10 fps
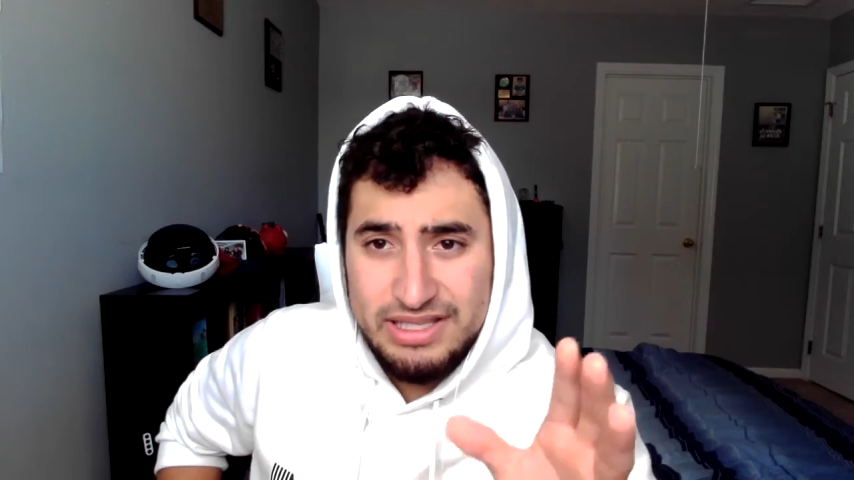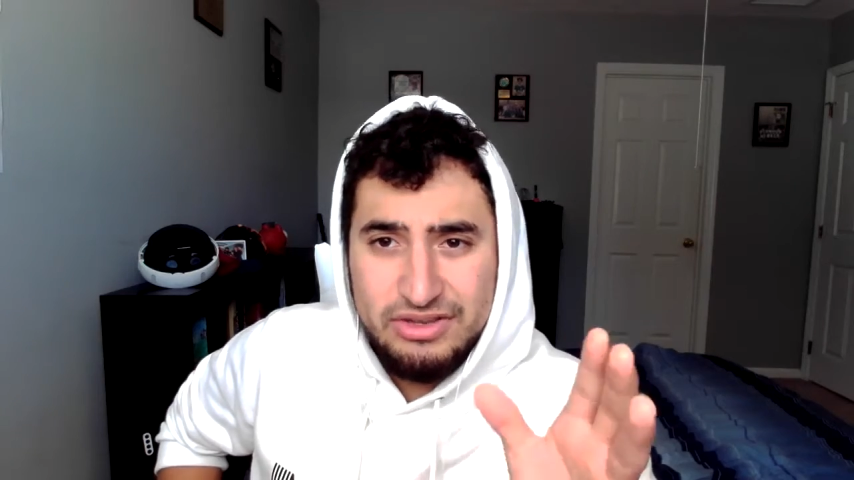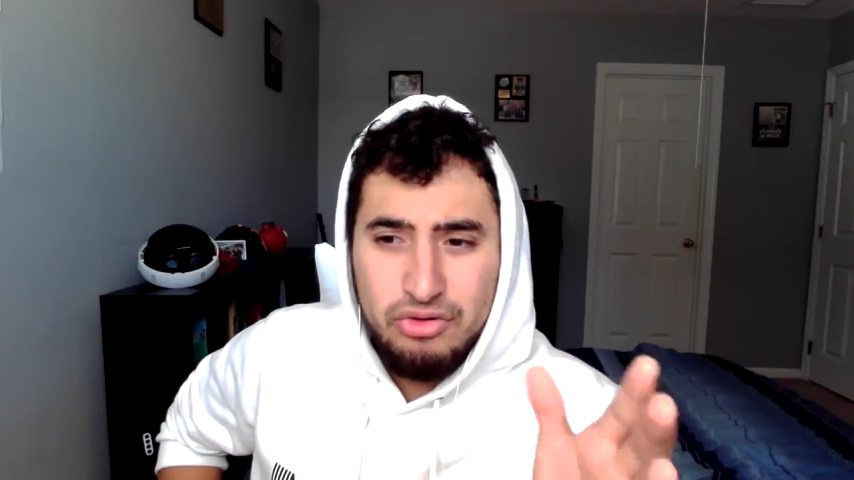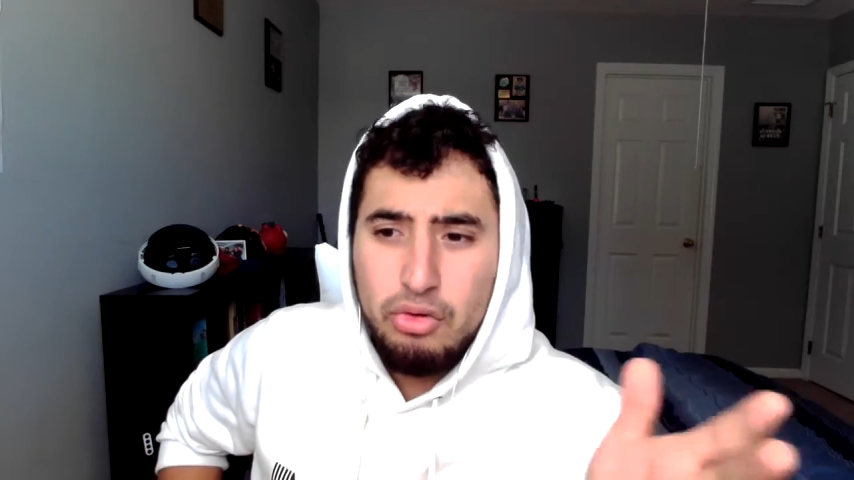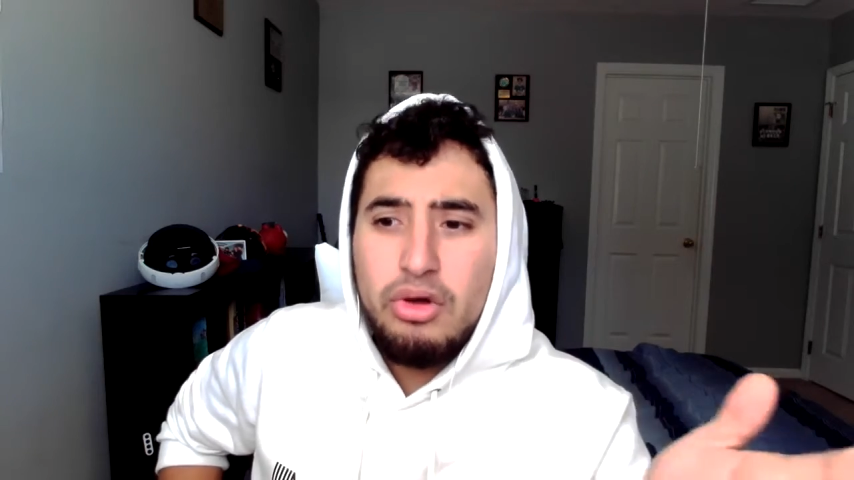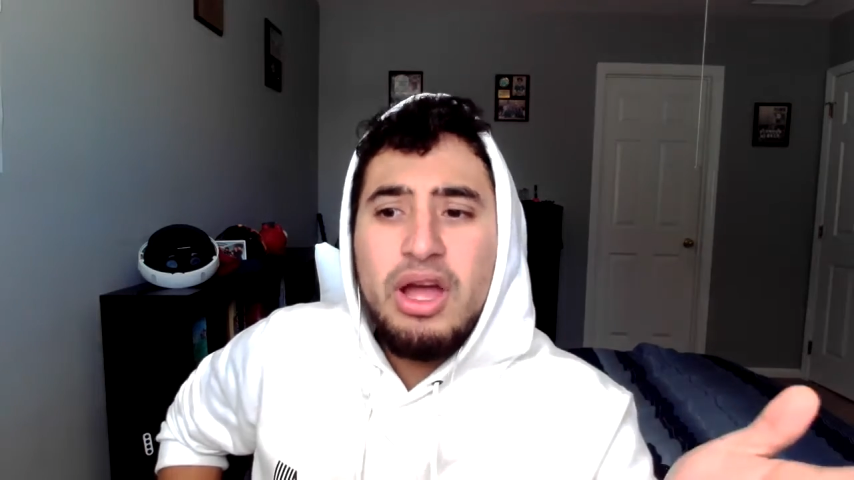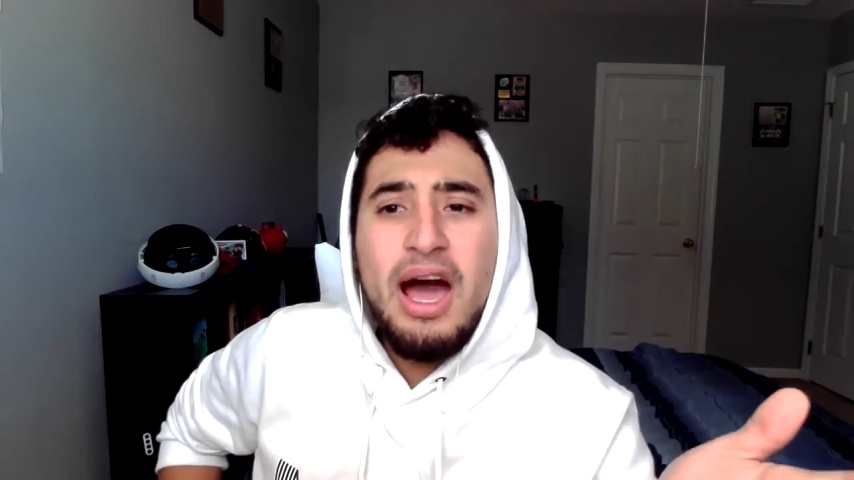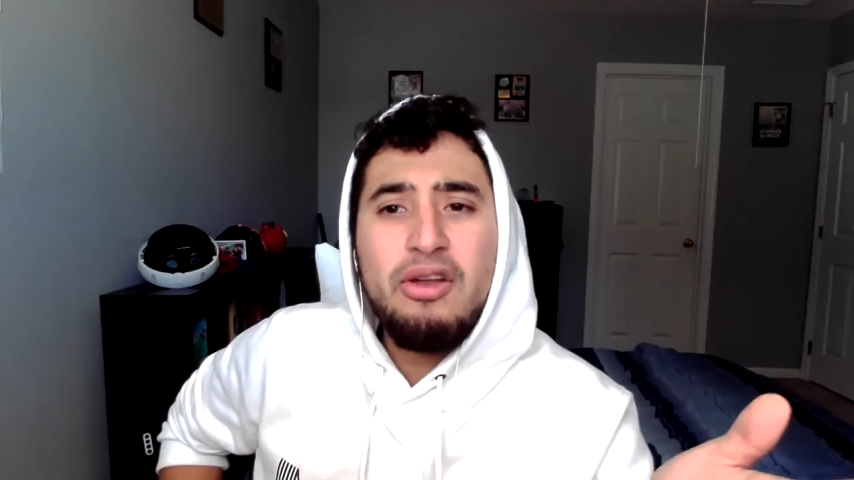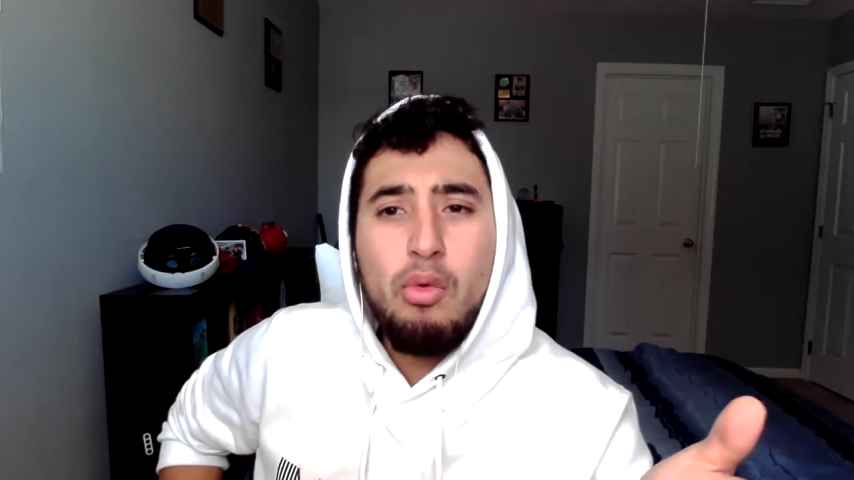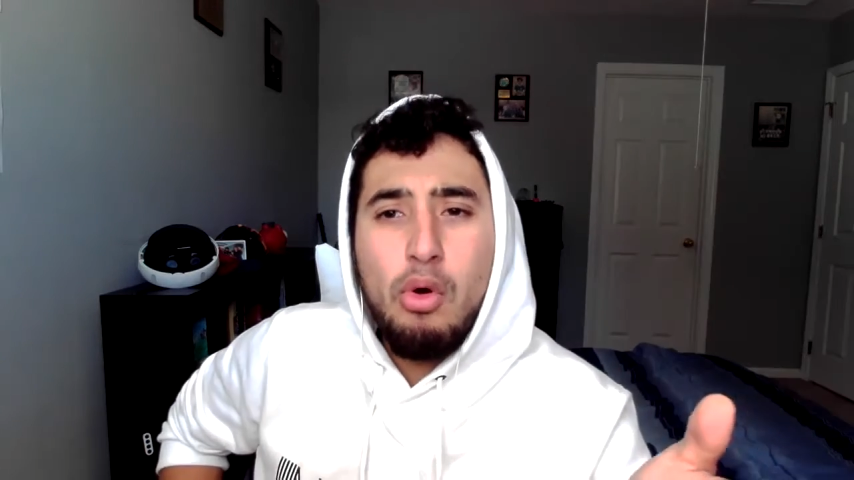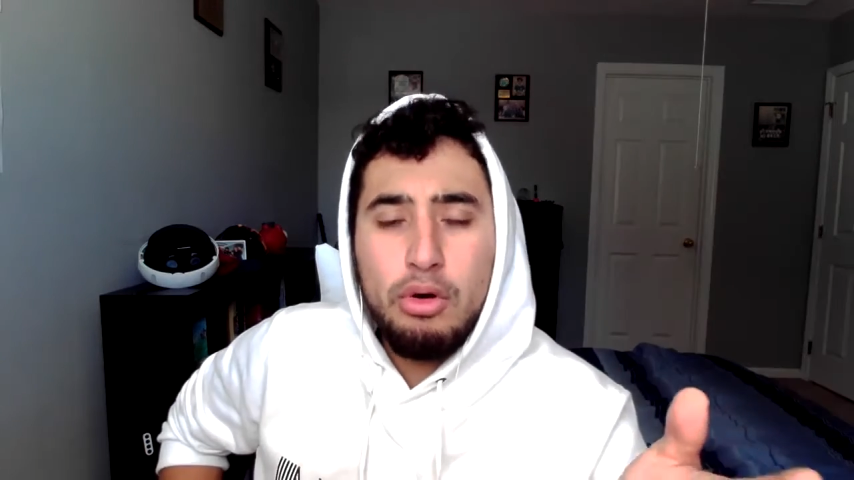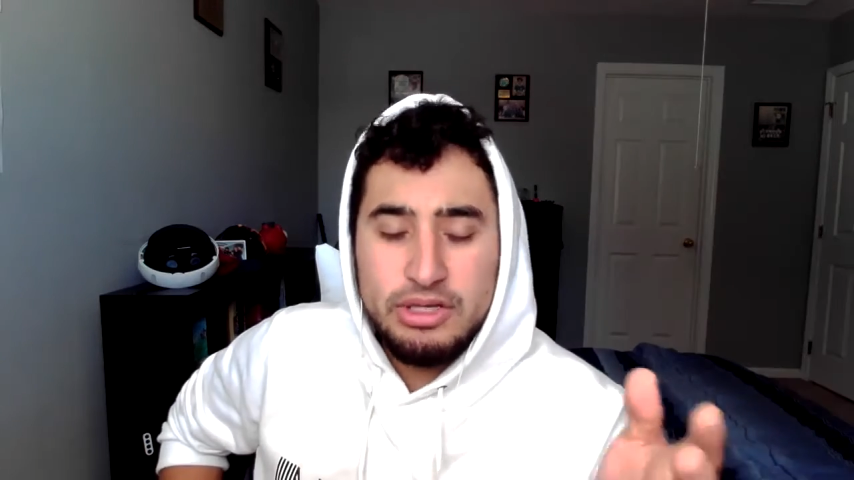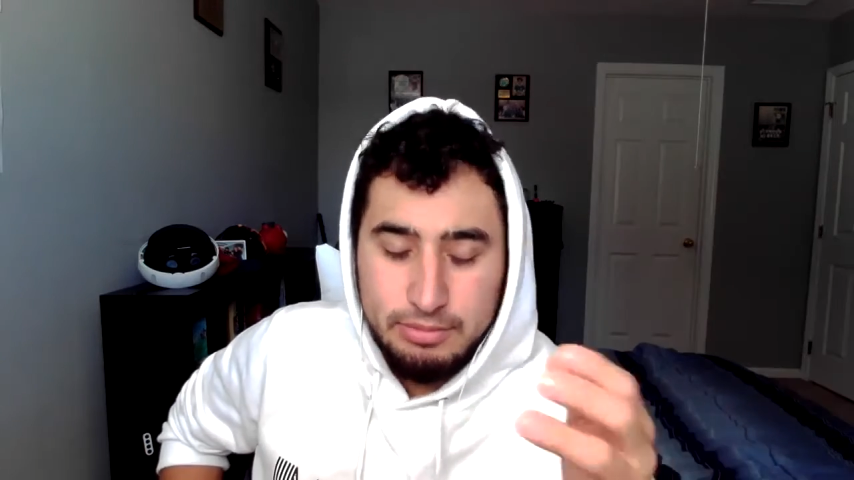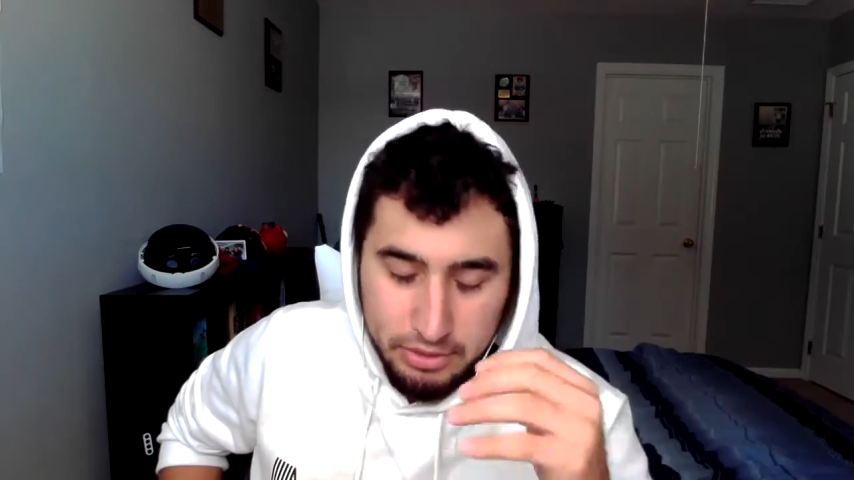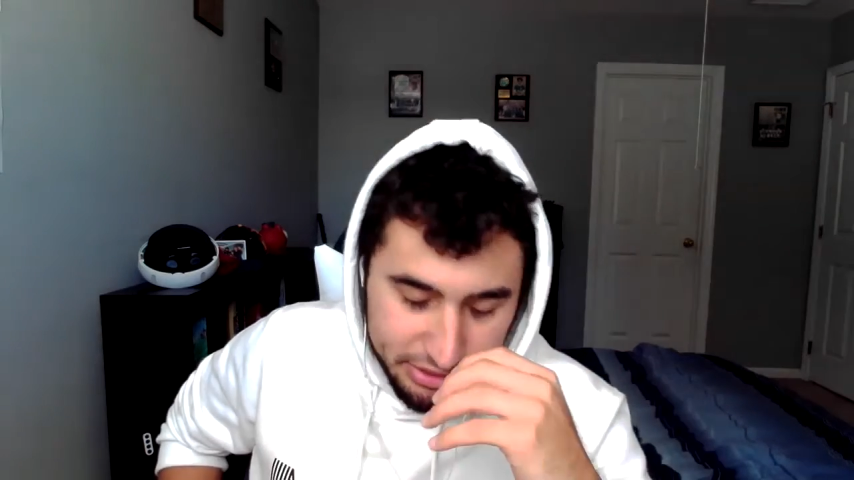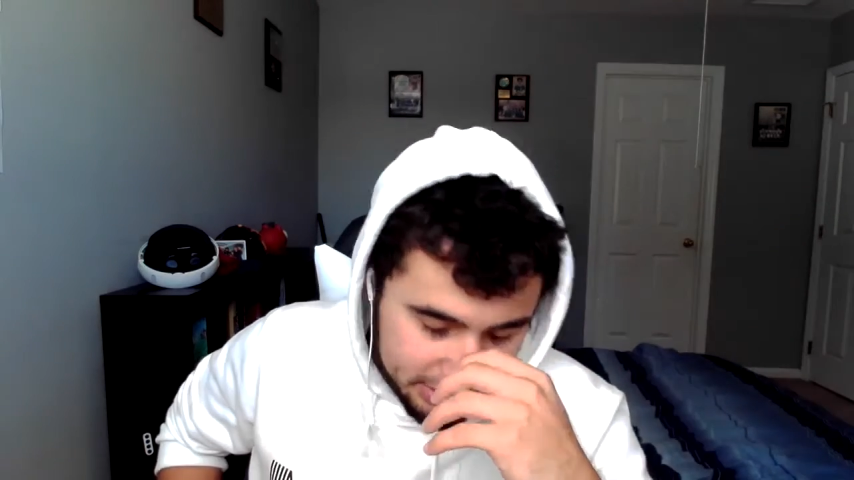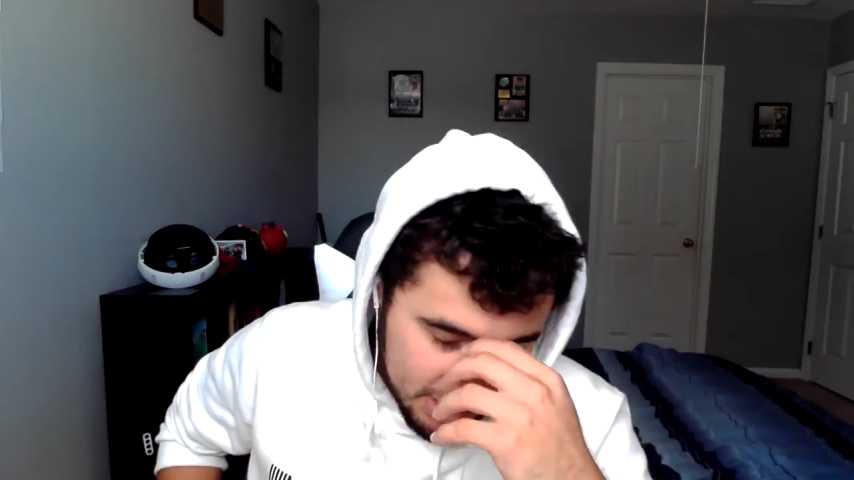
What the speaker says: Let's go to a God of War experience.